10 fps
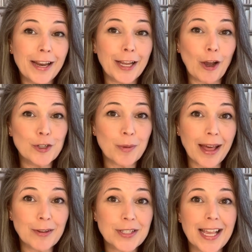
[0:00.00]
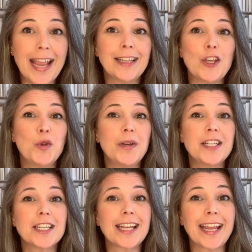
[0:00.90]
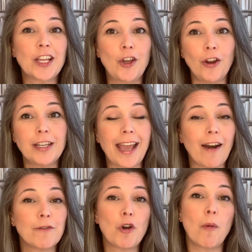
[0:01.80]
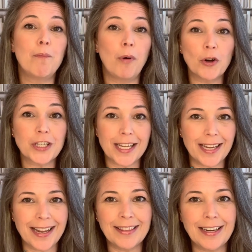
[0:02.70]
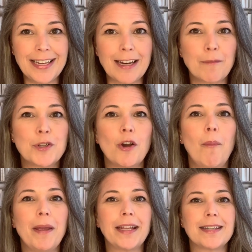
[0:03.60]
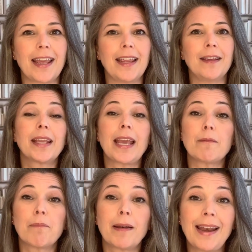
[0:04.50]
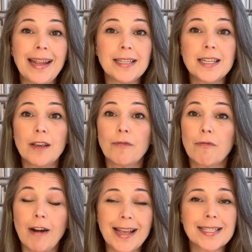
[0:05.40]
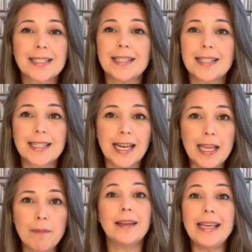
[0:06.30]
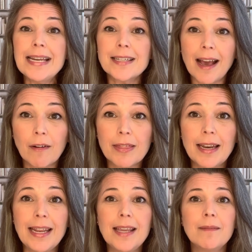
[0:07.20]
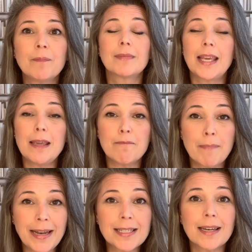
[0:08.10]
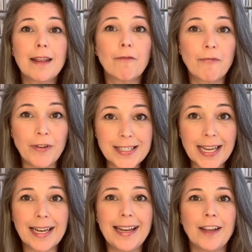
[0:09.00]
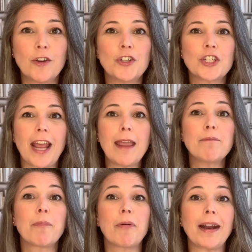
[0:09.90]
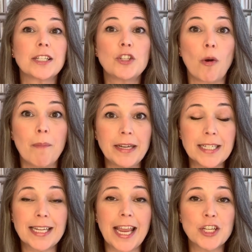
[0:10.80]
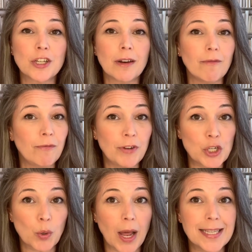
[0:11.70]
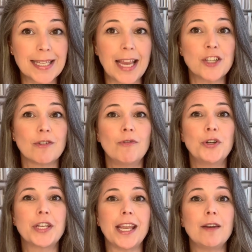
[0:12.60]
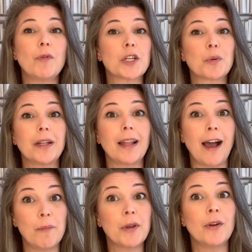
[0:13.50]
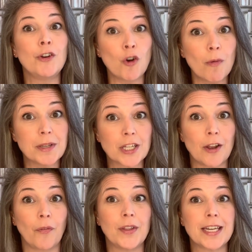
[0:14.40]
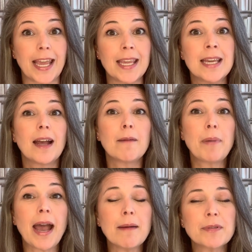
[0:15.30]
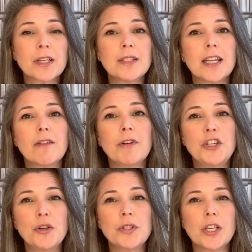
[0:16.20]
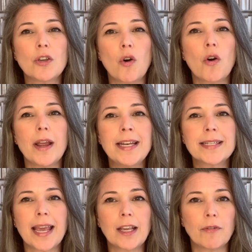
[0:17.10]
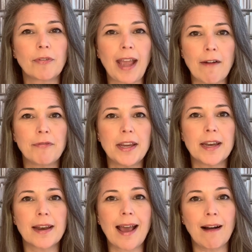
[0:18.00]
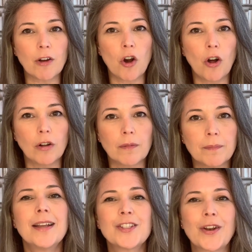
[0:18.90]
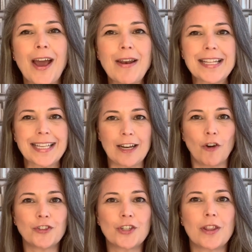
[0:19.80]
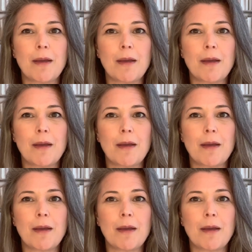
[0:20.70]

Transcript: it goes without saying that you need to take good care of your body in the lead up to your big day. Get plenty of rest and sleep, eat healthily, keep mentally and physically in good shape, practice your meditation and visualization routine, which will help you enormously on the day, and perhaps consider reducing your intake of caffeine and alcohol. So now let's get on to the